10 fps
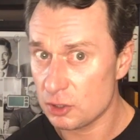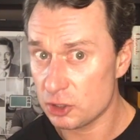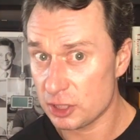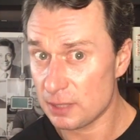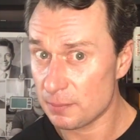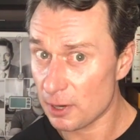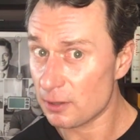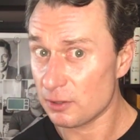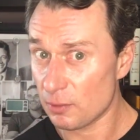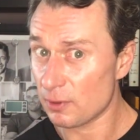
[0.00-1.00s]
shit,
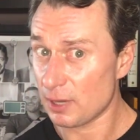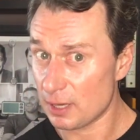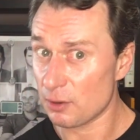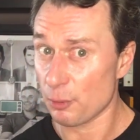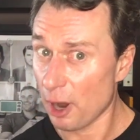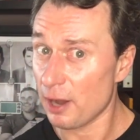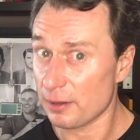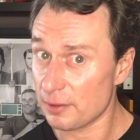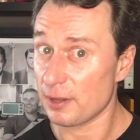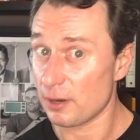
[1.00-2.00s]
Mark, you were kind of
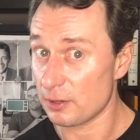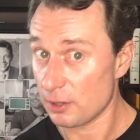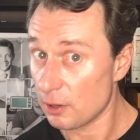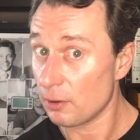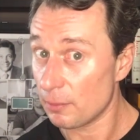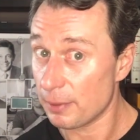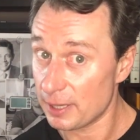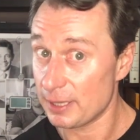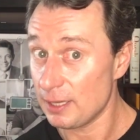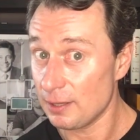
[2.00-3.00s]
wrong there, you know,
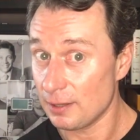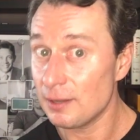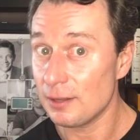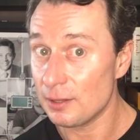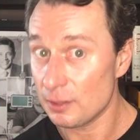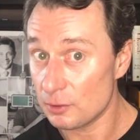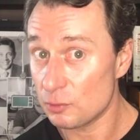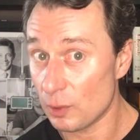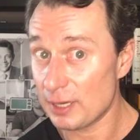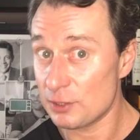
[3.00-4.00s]
buddy.
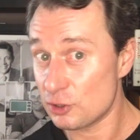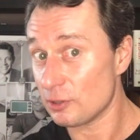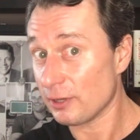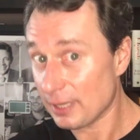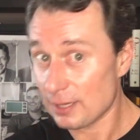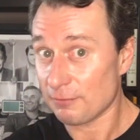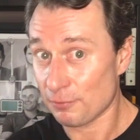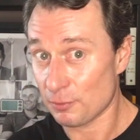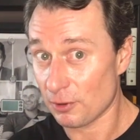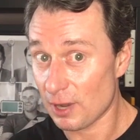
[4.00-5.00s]
Why didn't you look at it
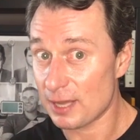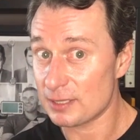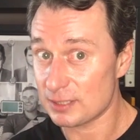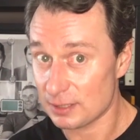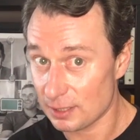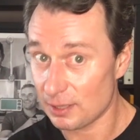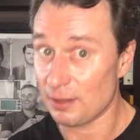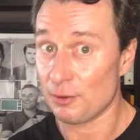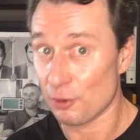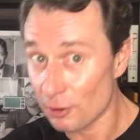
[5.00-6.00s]
from eyes
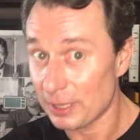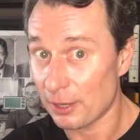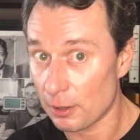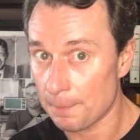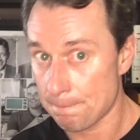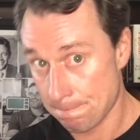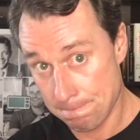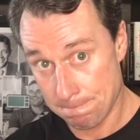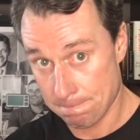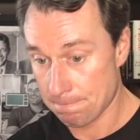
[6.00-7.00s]
earlier?
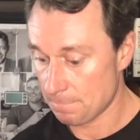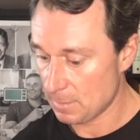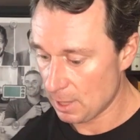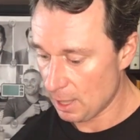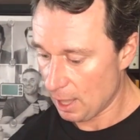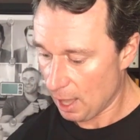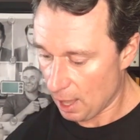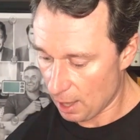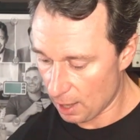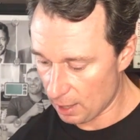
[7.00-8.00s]

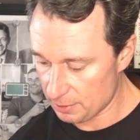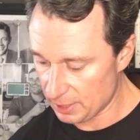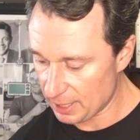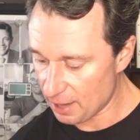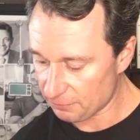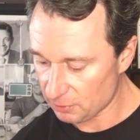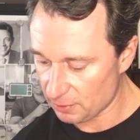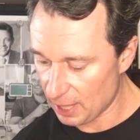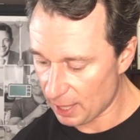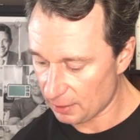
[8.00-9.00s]
Then after
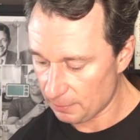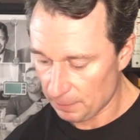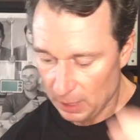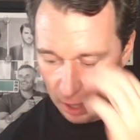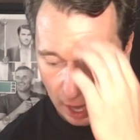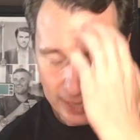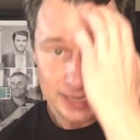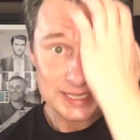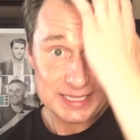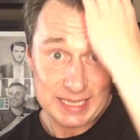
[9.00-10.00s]
that, I
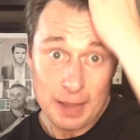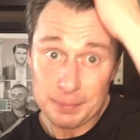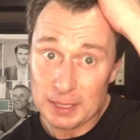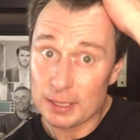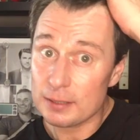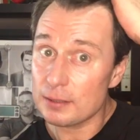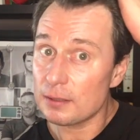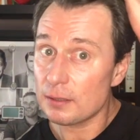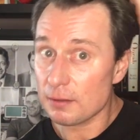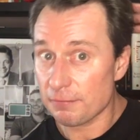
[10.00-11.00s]
accepted
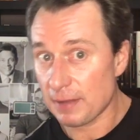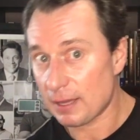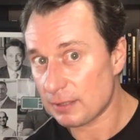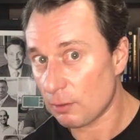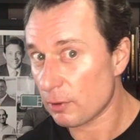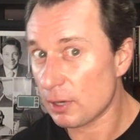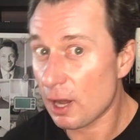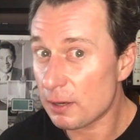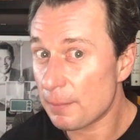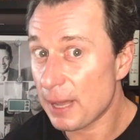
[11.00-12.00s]
the fact that we're
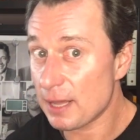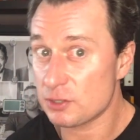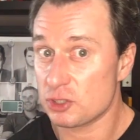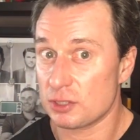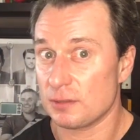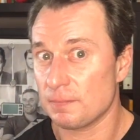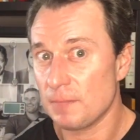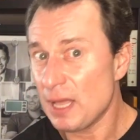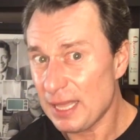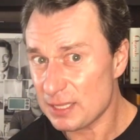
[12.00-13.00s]
not a match.
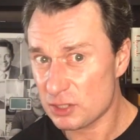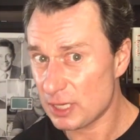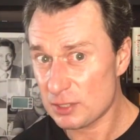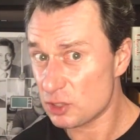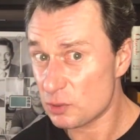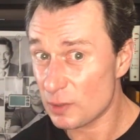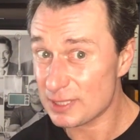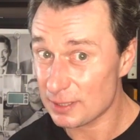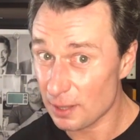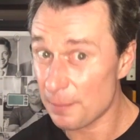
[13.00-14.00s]
It just
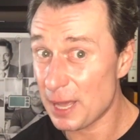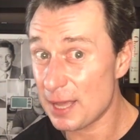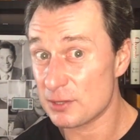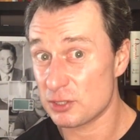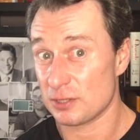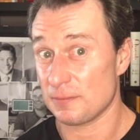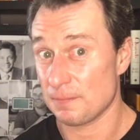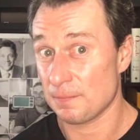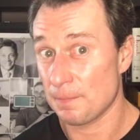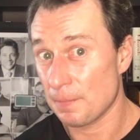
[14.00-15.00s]
wasn't a match.
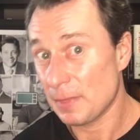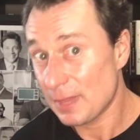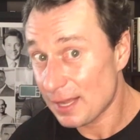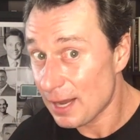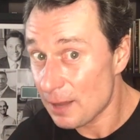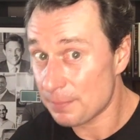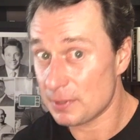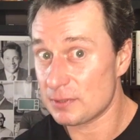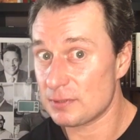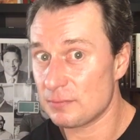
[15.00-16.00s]
That
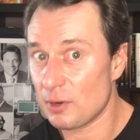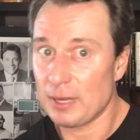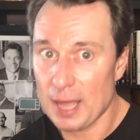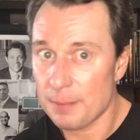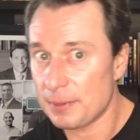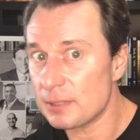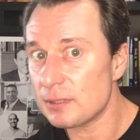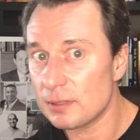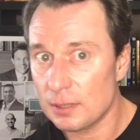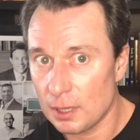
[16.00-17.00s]
happens. Well, it happened.
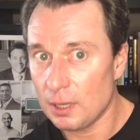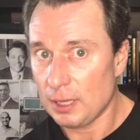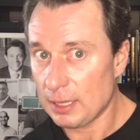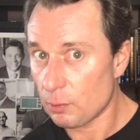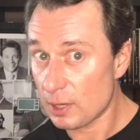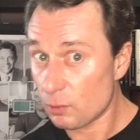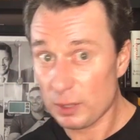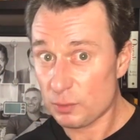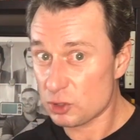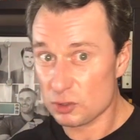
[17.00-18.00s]

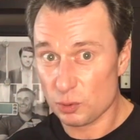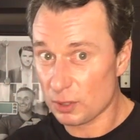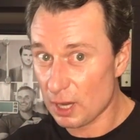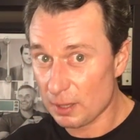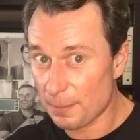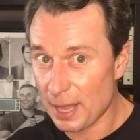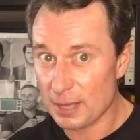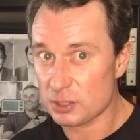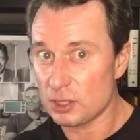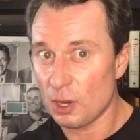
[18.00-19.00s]
We just were not a
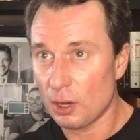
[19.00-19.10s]
match.